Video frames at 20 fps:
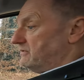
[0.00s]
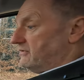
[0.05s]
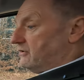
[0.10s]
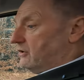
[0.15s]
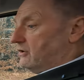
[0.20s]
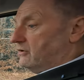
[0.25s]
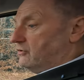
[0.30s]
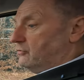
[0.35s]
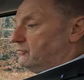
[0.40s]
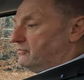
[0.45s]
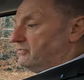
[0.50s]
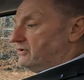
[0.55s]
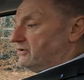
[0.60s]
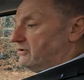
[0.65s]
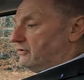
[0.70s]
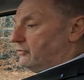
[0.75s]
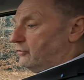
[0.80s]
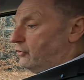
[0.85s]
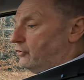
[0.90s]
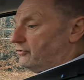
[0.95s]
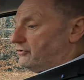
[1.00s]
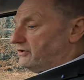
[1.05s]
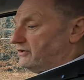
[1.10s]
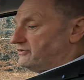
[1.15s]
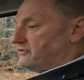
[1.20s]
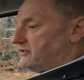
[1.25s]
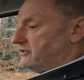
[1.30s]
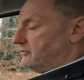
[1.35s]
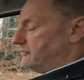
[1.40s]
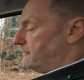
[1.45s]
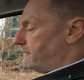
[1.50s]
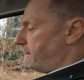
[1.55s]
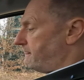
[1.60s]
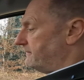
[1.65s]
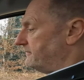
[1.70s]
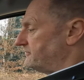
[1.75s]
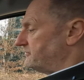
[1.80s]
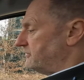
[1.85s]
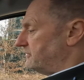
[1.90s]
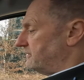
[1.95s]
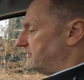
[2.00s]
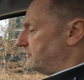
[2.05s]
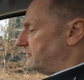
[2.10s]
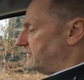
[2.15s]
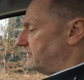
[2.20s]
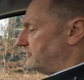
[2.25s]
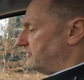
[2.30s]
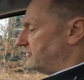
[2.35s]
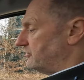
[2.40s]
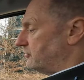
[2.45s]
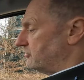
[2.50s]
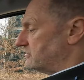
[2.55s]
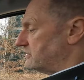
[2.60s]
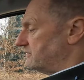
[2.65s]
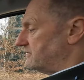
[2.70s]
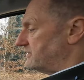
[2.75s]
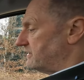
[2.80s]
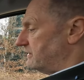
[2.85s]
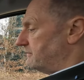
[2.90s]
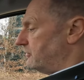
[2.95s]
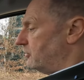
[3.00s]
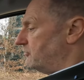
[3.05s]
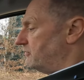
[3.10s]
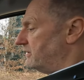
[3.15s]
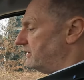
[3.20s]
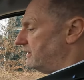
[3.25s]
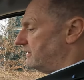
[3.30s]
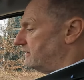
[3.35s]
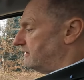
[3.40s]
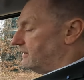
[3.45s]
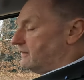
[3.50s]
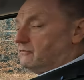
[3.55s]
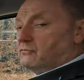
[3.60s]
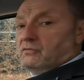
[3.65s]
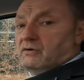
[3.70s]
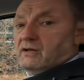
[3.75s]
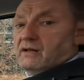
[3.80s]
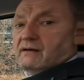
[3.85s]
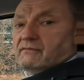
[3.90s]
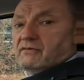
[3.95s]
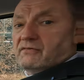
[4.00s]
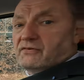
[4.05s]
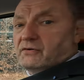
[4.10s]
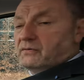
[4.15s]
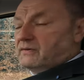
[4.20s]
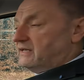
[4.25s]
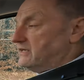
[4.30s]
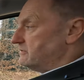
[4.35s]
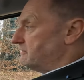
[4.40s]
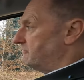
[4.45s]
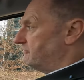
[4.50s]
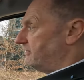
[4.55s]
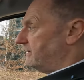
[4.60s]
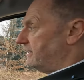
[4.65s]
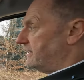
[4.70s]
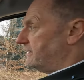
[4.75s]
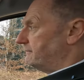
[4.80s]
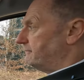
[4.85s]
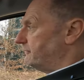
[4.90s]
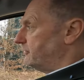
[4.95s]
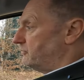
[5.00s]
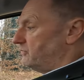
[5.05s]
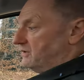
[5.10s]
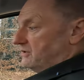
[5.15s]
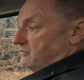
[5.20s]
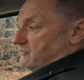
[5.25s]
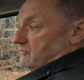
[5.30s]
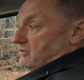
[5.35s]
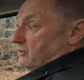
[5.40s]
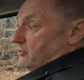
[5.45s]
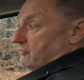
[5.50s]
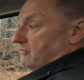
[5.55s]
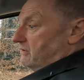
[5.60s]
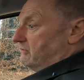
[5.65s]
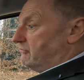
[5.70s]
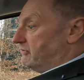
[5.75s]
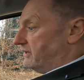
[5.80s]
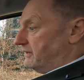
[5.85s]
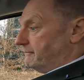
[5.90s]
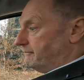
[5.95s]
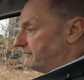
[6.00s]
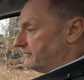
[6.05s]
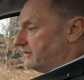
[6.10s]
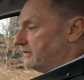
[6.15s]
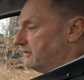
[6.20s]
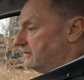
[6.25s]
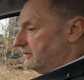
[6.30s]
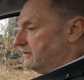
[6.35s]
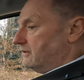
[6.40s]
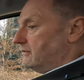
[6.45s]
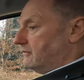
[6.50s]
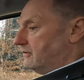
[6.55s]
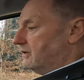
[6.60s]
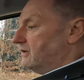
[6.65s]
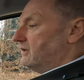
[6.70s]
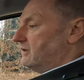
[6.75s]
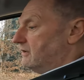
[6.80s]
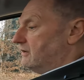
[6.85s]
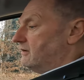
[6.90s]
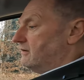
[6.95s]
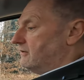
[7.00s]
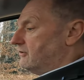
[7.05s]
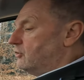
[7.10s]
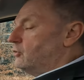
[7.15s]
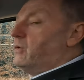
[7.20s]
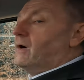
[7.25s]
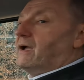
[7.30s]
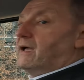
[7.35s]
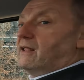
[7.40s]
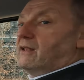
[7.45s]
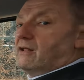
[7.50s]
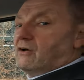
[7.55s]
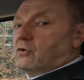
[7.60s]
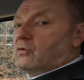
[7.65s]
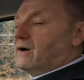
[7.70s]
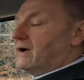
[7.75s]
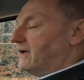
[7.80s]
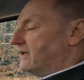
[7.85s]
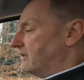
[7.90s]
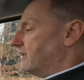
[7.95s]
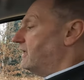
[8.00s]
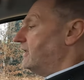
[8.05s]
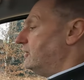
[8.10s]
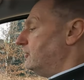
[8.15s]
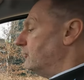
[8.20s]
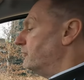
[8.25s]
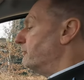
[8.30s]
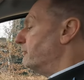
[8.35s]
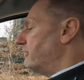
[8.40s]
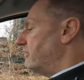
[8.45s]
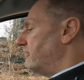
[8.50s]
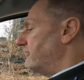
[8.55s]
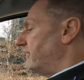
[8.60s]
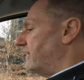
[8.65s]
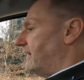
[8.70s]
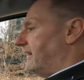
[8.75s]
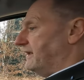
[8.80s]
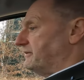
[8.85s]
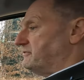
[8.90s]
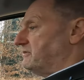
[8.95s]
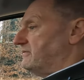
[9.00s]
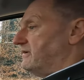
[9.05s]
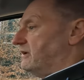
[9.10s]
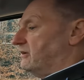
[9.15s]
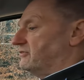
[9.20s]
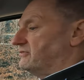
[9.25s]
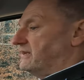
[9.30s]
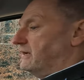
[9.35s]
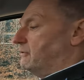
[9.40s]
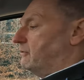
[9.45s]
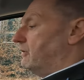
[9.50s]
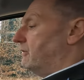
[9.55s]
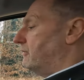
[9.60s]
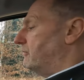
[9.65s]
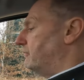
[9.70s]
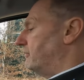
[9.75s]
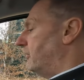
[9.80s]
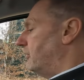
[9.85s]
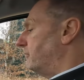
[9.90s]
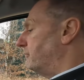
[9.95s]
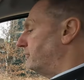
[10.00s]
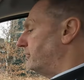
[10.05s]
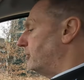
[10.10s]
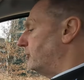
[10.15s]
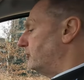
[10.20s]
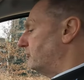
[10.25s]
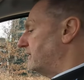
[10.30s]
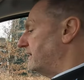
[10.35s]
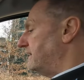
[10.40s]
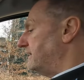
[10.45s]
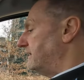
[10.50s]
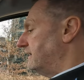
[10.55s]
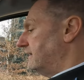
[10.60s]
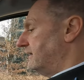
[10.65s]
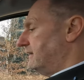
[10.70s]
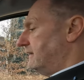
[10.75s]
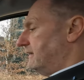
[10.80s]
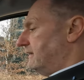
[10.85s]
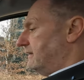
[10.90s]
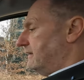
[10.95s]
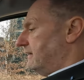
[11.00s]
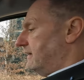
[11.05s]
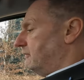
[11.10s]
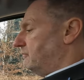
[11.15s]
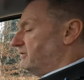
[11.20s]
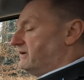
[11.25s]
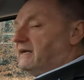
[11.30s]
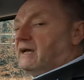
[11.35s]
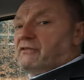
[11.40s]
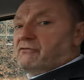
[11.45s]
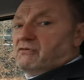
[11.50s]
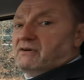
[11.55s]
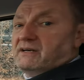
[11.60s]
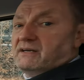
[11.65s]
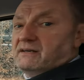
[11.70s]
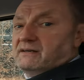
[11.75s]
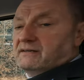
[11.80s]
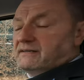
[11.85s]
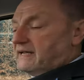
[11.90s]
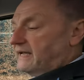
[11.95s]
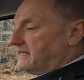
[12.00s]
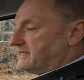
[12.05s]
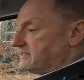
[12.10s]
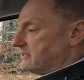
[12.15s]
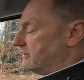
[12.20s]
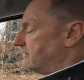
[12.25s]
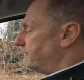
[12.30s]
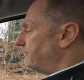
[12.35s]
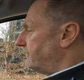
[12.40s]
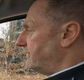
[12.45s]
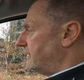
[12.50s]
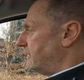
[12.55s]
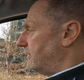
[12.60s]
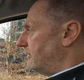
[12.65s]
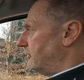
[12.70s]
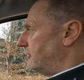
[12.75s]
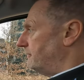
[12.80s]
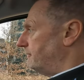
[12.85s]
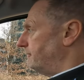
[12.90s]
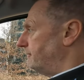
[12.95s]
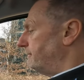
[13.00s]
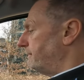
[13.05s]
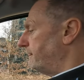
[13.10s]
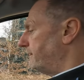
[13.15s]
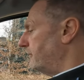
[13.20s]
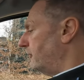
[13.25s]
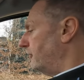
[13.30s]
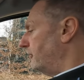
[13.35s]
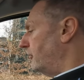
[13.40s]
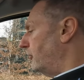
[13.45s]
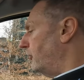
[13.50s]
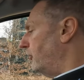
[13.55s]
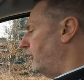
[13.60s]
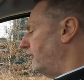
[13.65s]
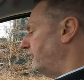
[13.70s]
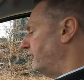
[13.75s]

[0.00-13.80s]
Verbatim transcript: we've got a number on order to to, with, with, customers at the moment, and, and, we'll have a few of these on fleet. But we are currently running, you know, quite a quite a, a, number of electric vehicles now on, on Pro Green, and we're gathering data um, on all